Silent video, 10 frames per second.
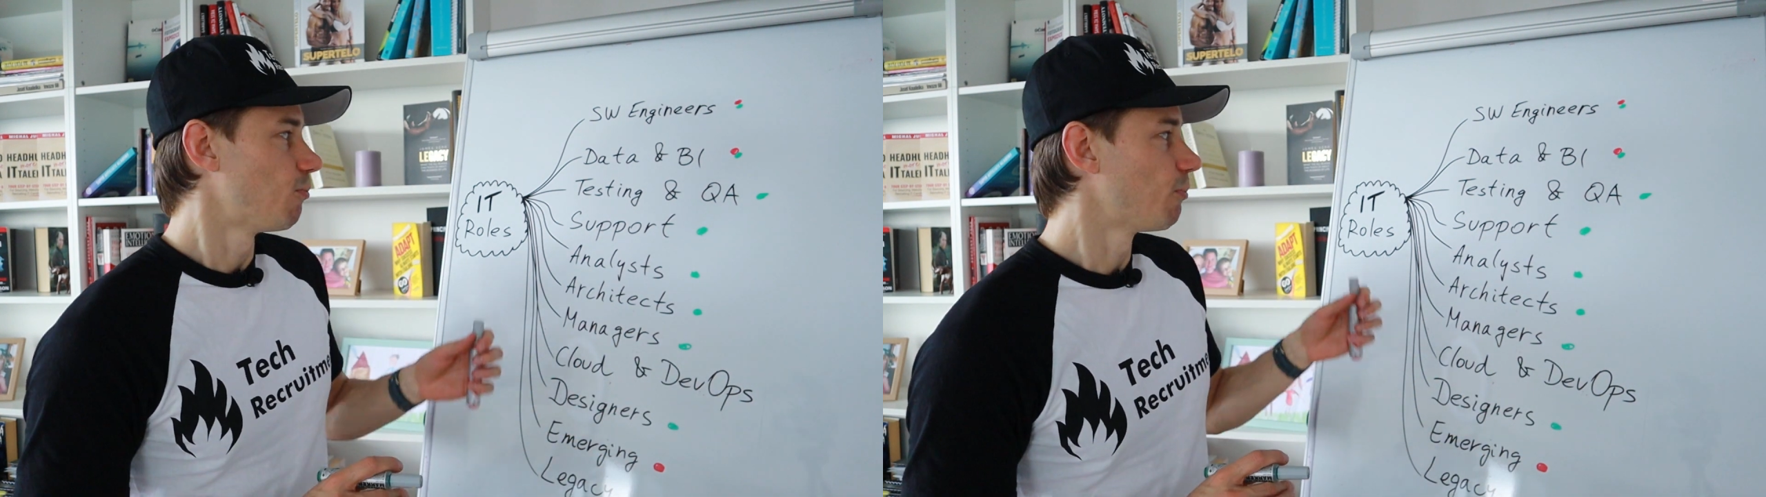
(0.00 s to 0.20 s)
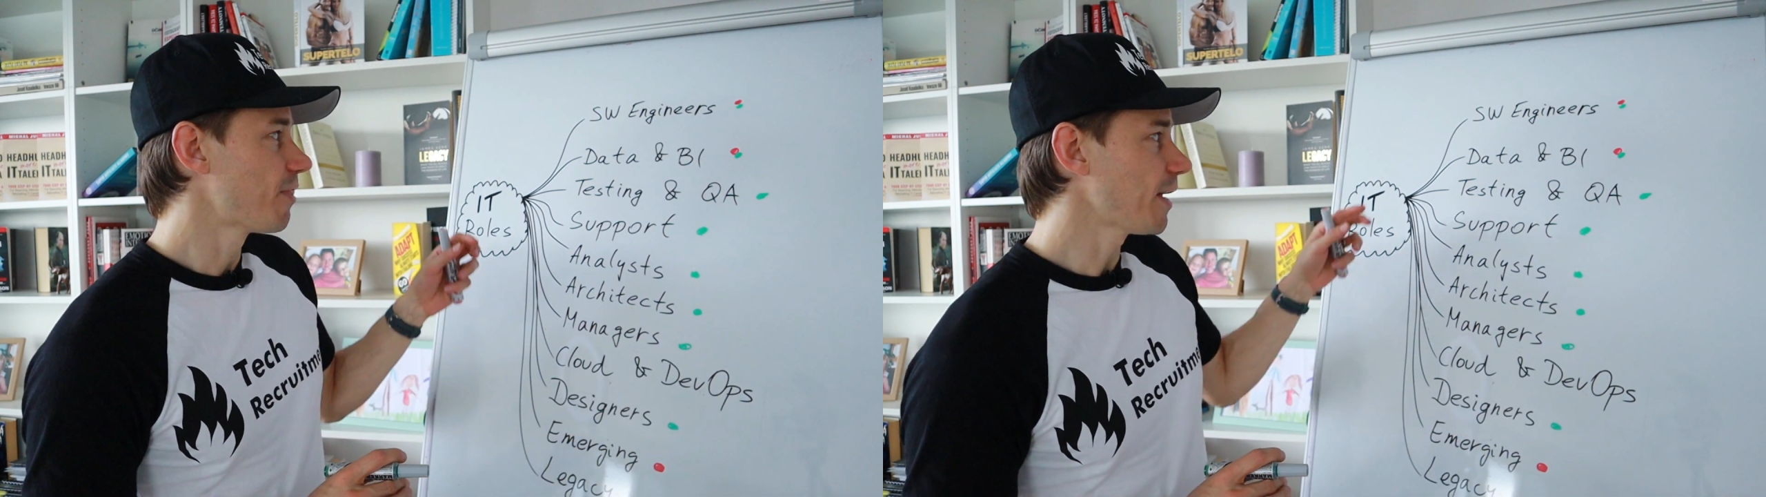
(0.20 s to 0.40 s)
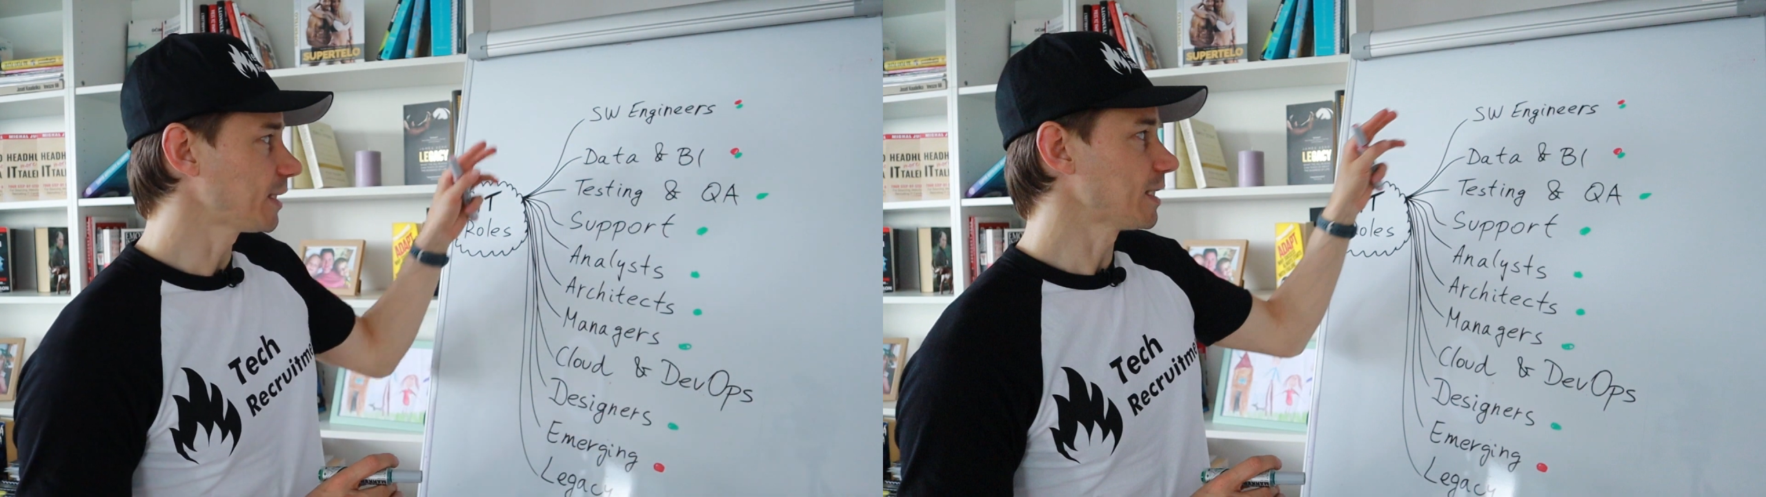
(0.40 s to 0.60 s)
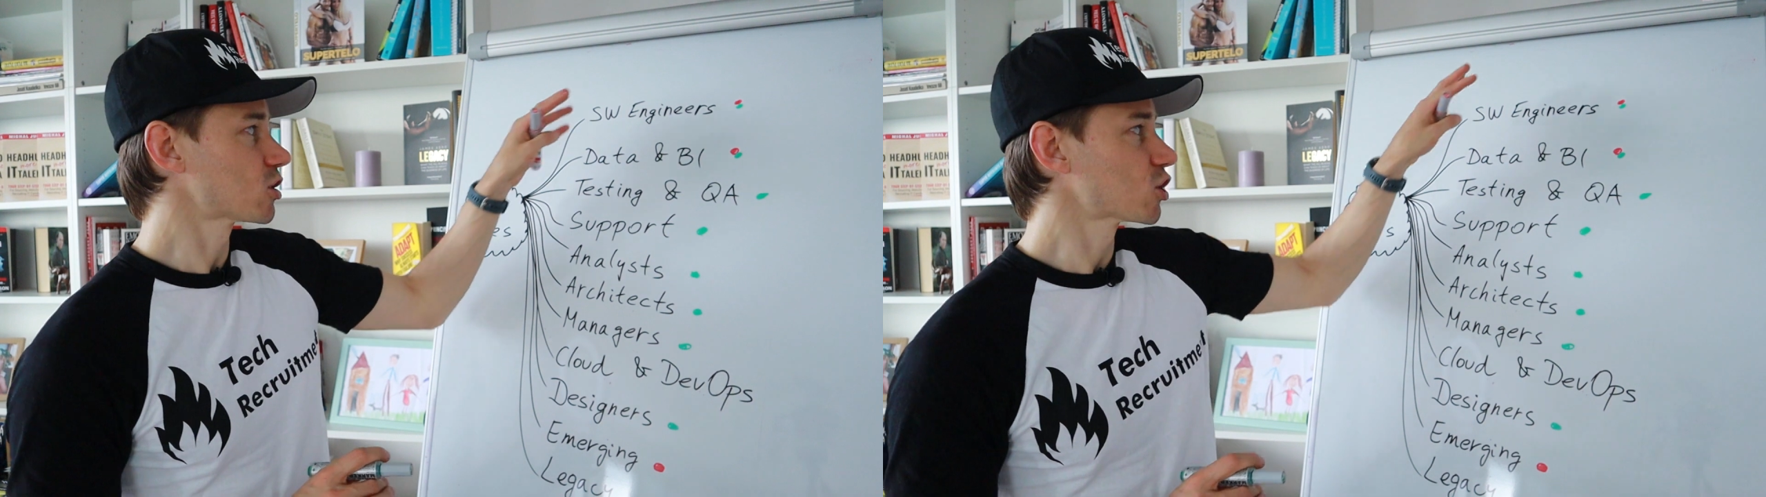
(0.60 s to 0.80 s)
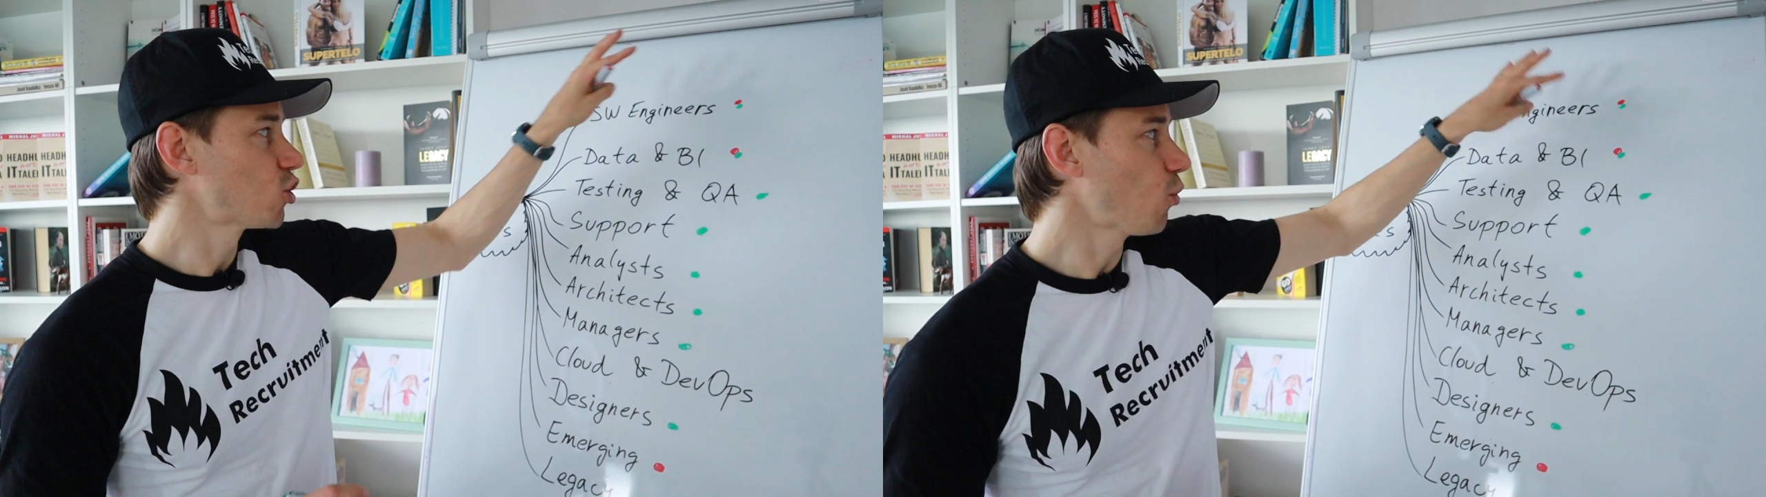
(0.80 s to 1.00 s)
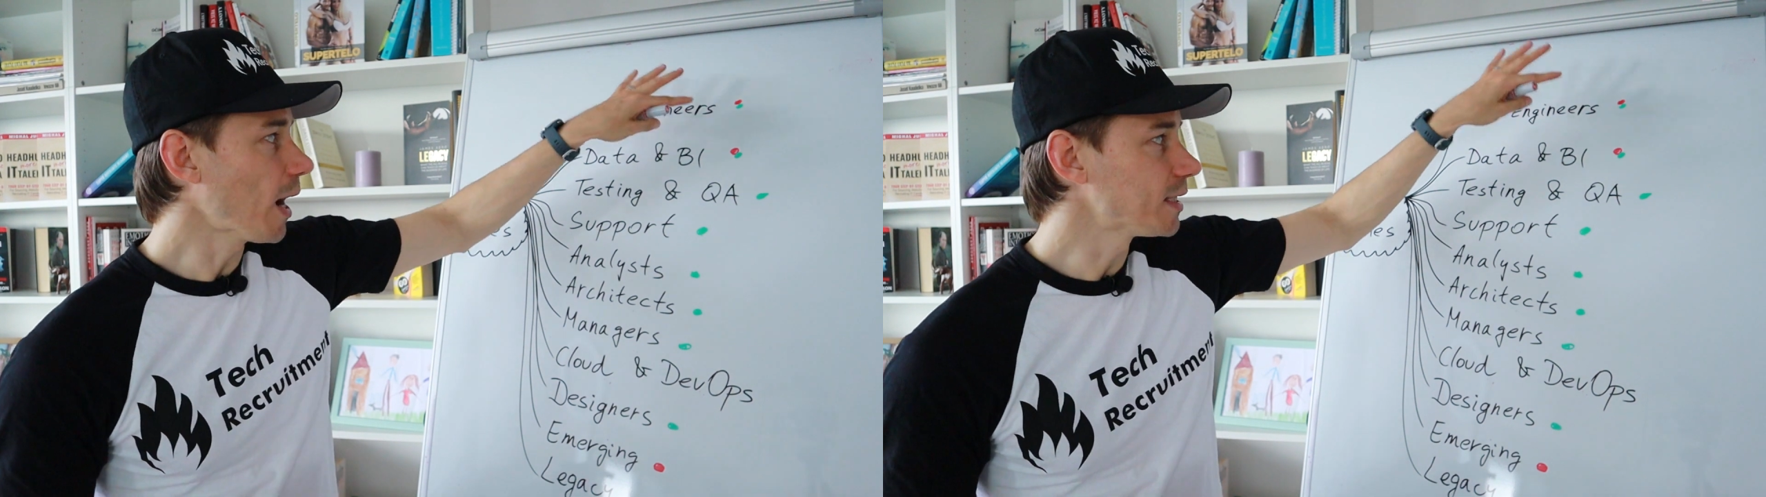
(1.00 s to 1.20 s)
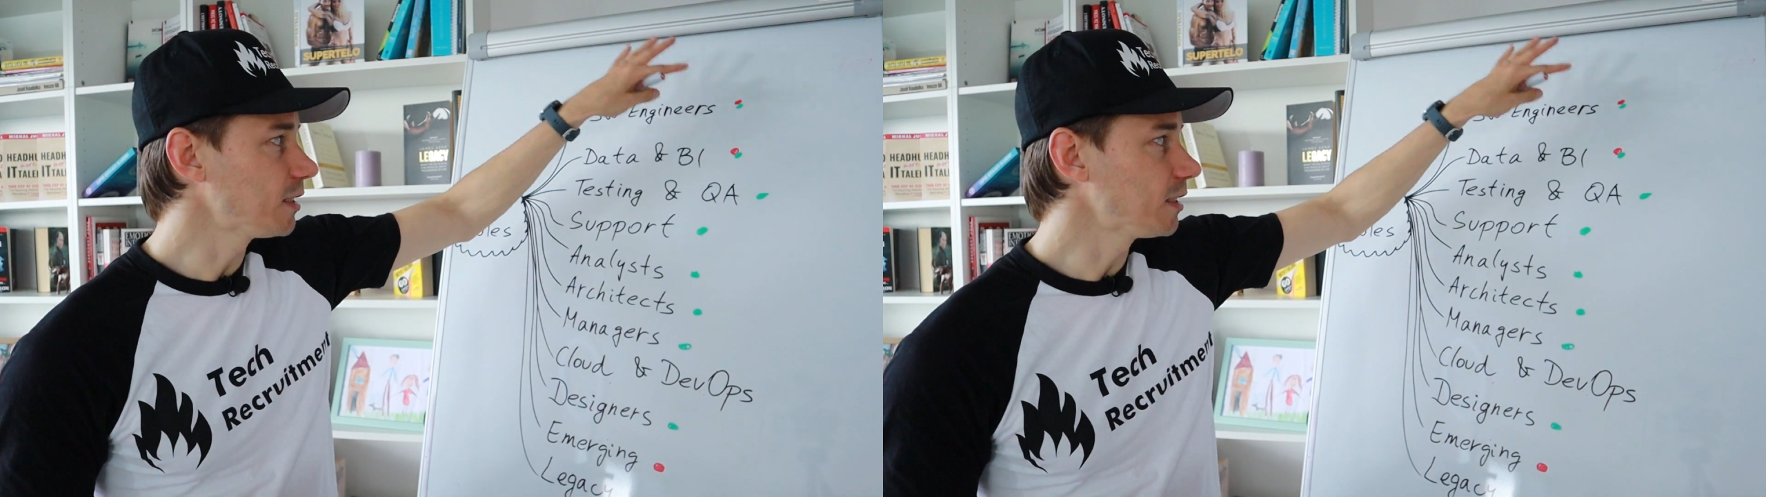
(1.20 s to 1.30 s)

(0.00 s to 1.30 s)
But then it's quite